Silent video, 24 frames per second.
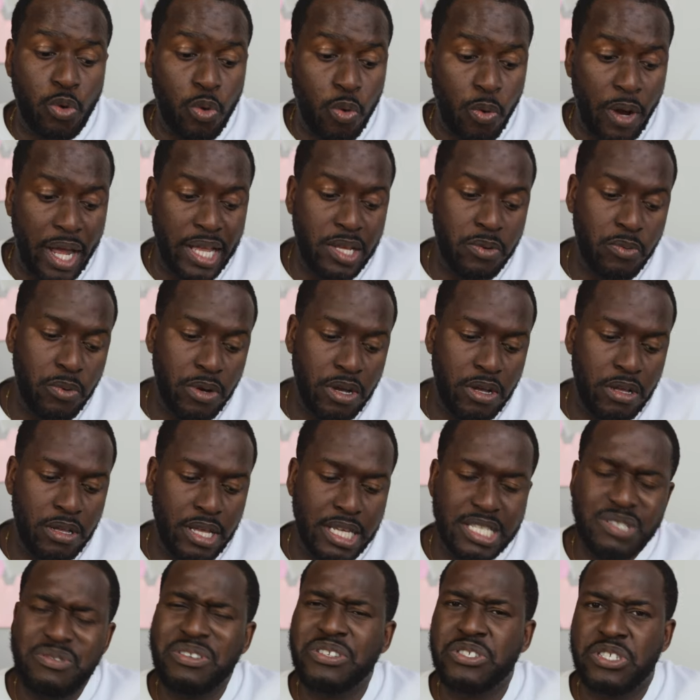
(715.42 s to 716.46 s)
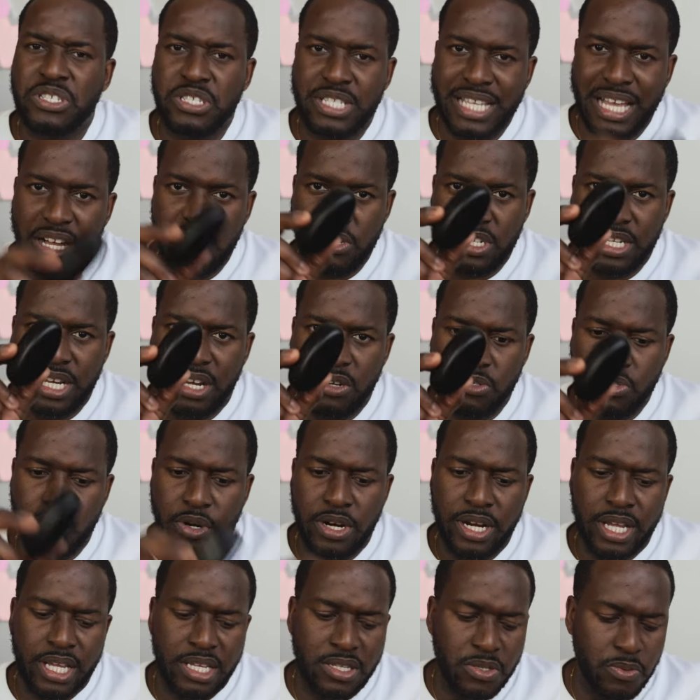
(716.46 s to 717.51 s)
quite well, as well as the
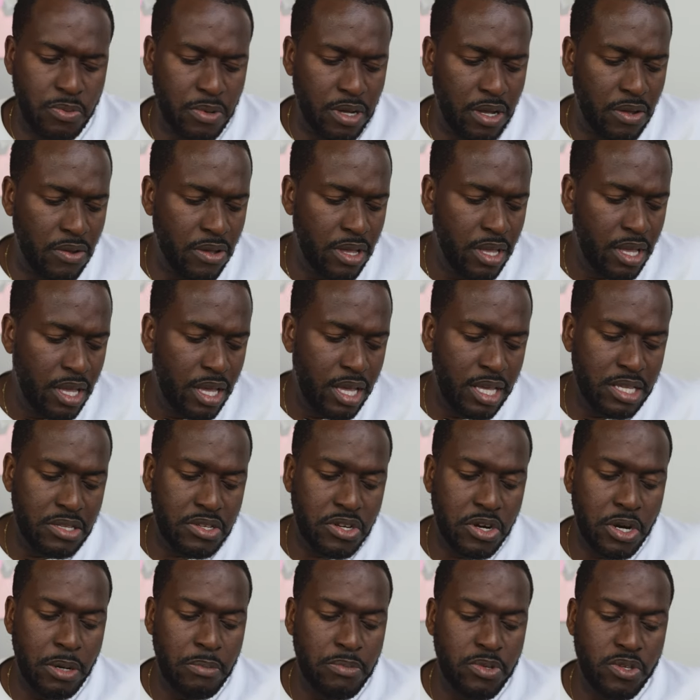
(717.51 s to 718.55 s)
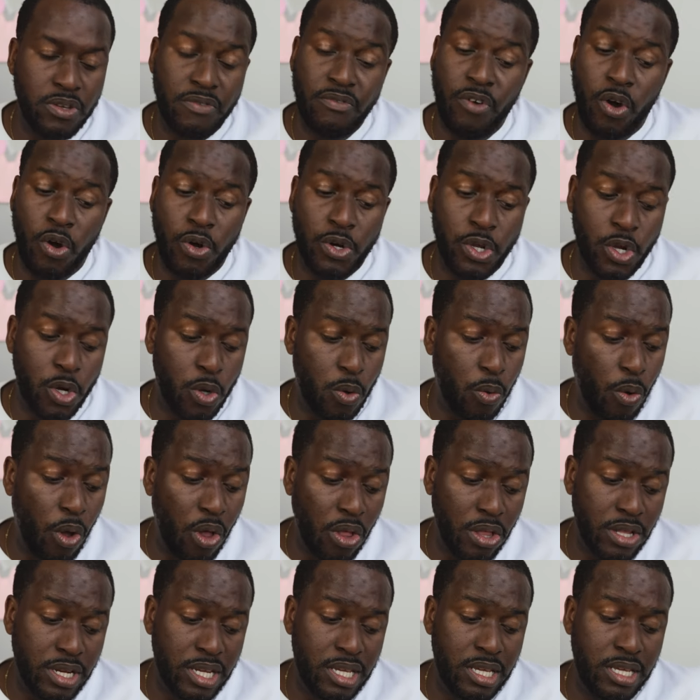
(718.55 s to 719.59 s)
TaoTronic as well. In terms of audio
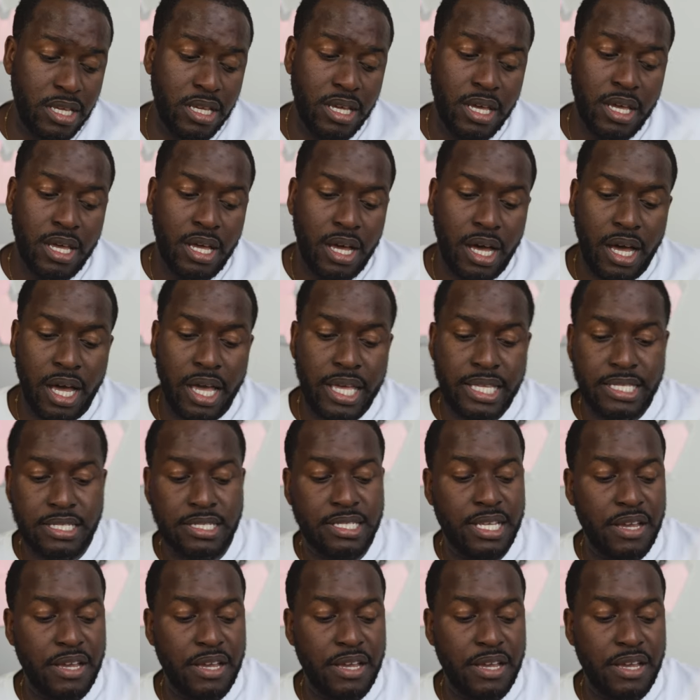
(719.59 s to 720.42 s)
quality, uh, it's